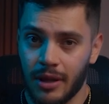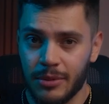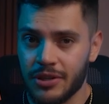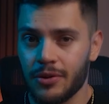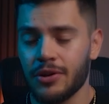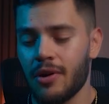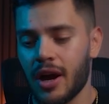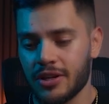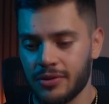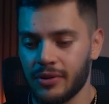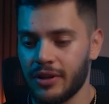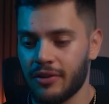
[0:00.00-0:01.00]
Let me show you
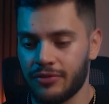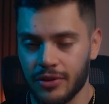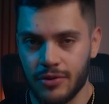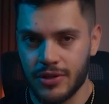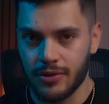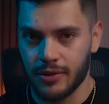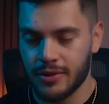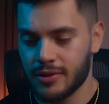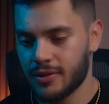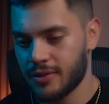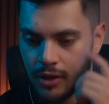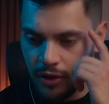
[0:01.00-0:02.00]
actually a few
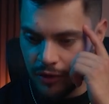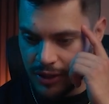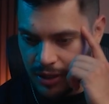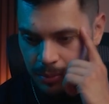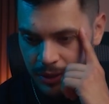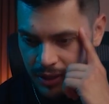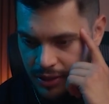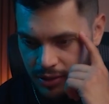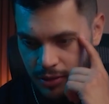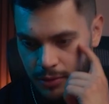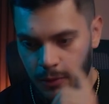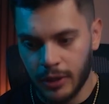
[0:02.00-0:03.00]
results. Look, for example, there's a
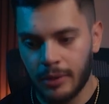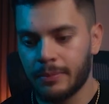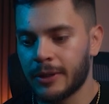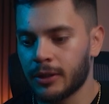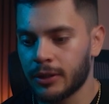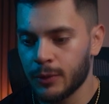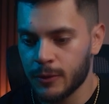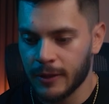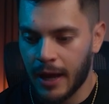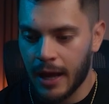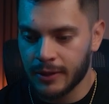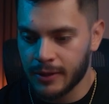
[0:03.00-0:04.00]
store I built
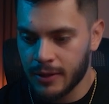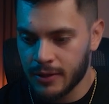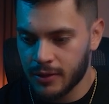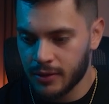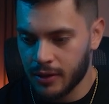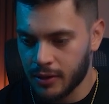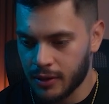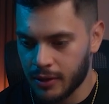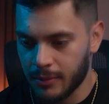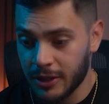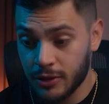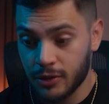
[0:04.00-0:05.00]
using Atlas.
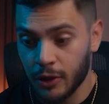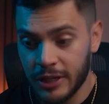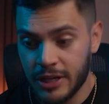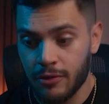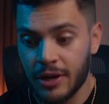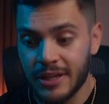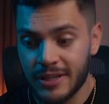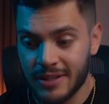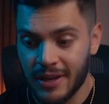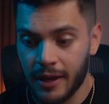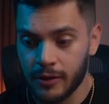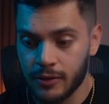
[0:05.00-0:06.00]
It started generating
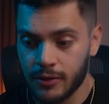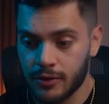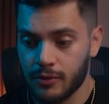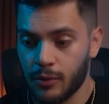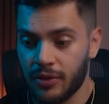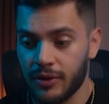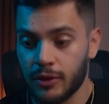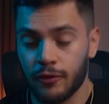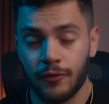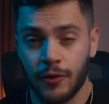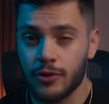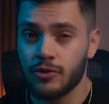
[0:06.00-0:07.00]
sales within the
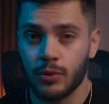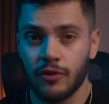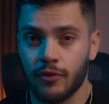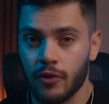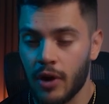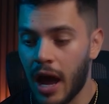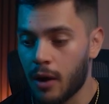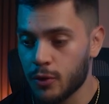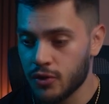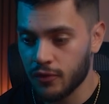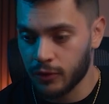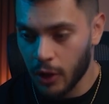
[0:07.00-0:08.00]
first 24
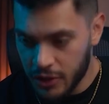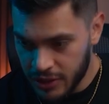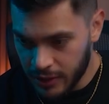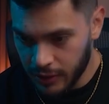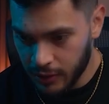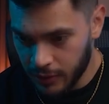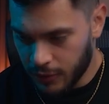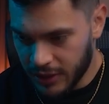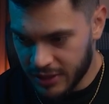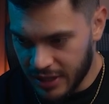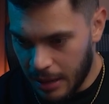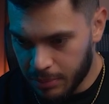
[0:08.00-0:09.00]
hours of launching. For
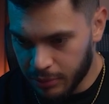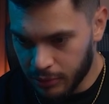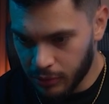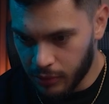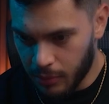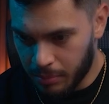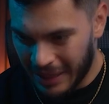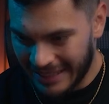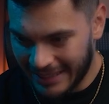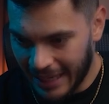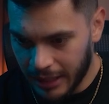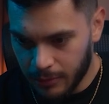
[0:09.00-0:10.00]
example, by
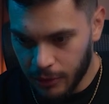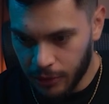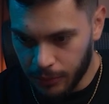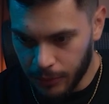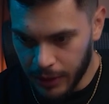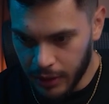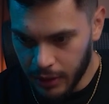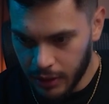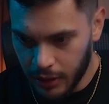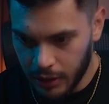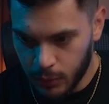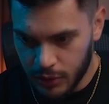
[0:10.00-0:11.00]
day number 3,
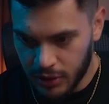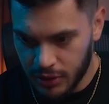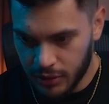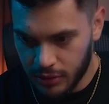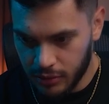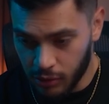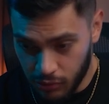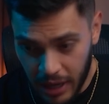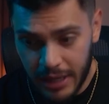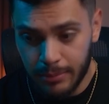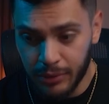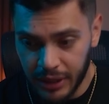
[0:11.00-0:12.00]
it was
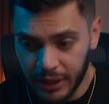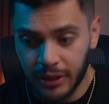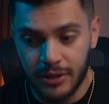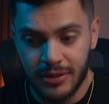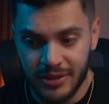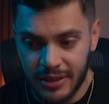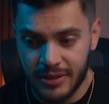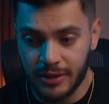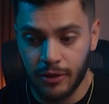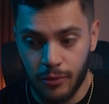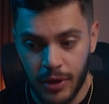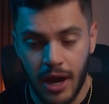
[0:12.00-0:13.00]
already bringing
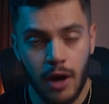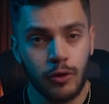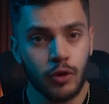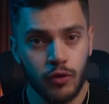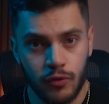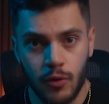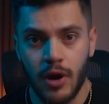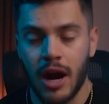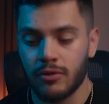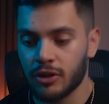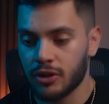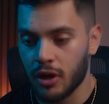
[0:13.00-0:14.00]
consistent $300 to
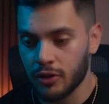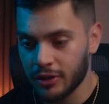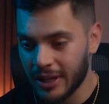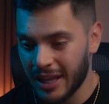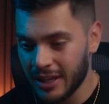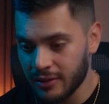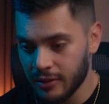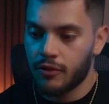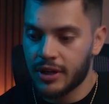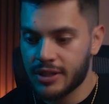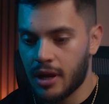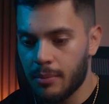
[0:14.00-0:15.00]
$400 a day.
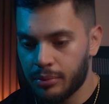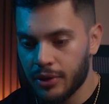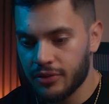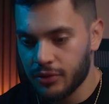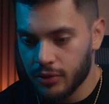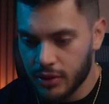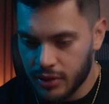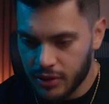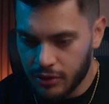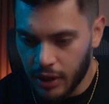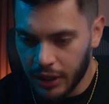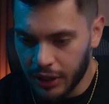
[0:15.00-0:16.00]
For example, as you can
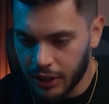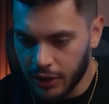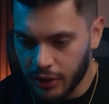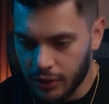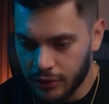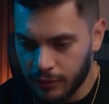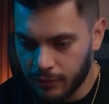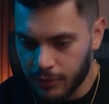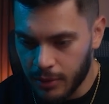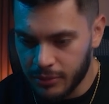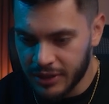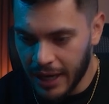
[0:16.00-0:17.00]
see right here,
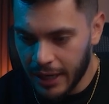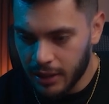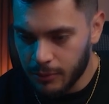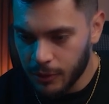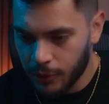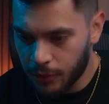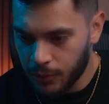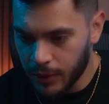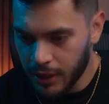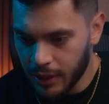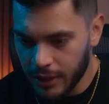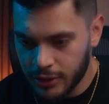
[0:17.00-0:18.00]
from day number
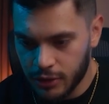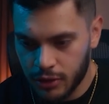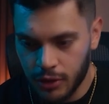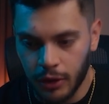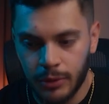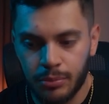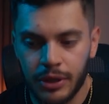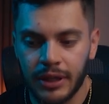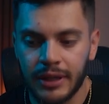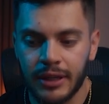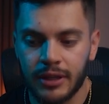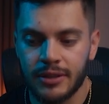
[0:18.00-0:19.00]
3, it started
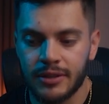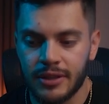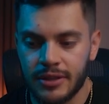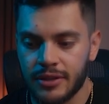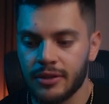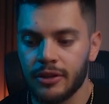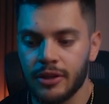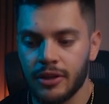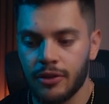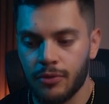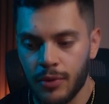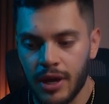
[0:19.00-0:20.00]
bringing
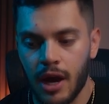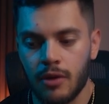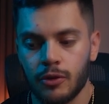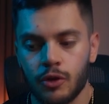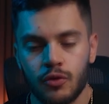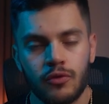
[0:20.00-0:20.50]
consistently $300